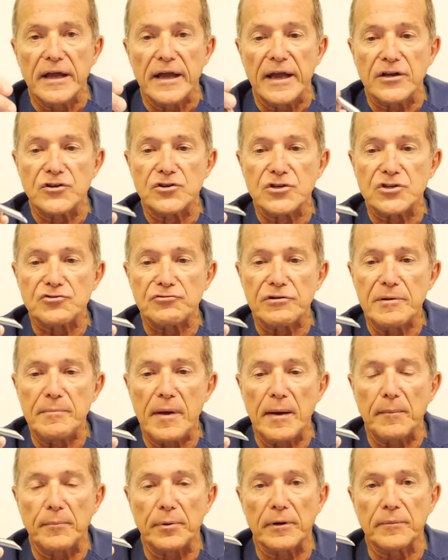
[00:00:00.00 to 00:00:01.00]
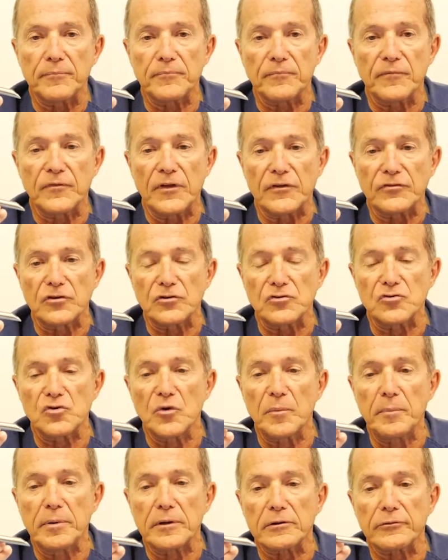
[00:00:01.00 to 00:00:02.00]
And just remember that the
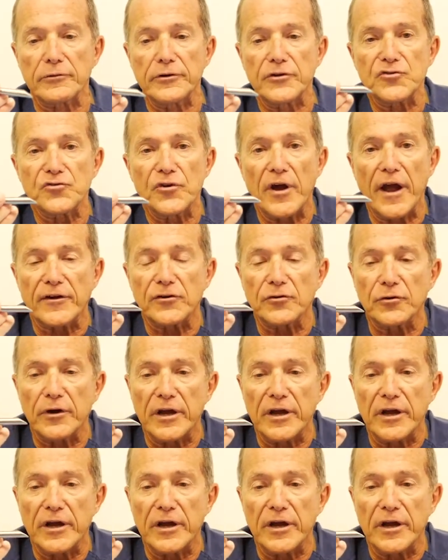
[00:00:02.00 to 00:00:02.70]
tubular retractor